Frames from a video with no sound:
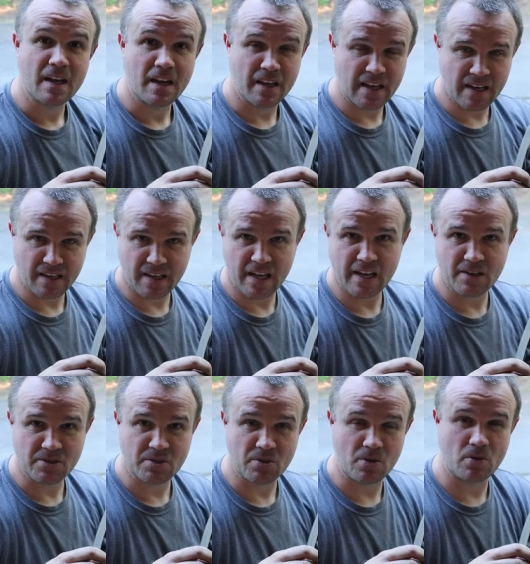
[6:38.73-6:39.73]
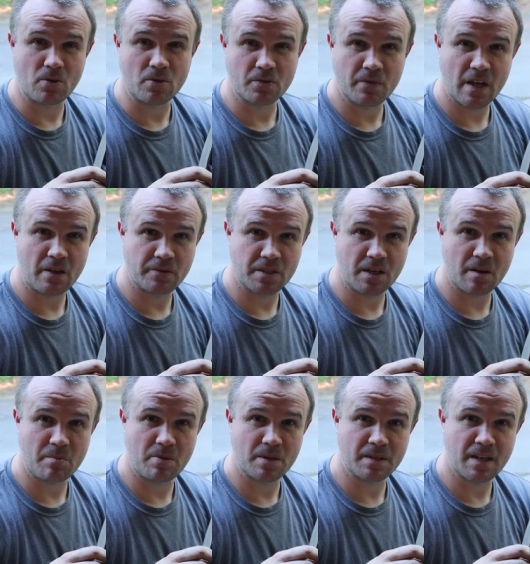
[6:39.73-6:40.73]
Again, canister close valves a
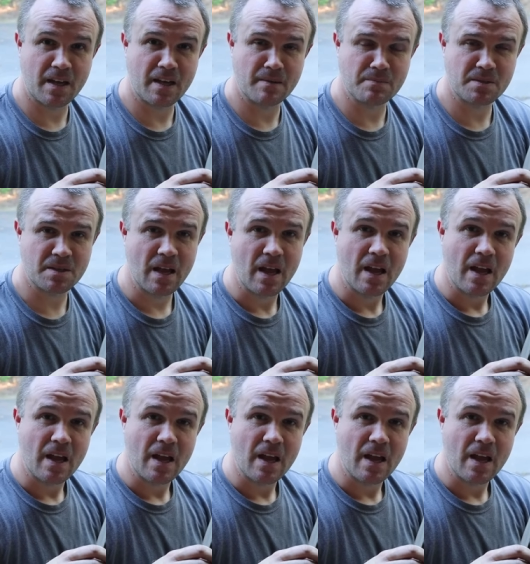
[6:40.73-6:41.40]
couple of times.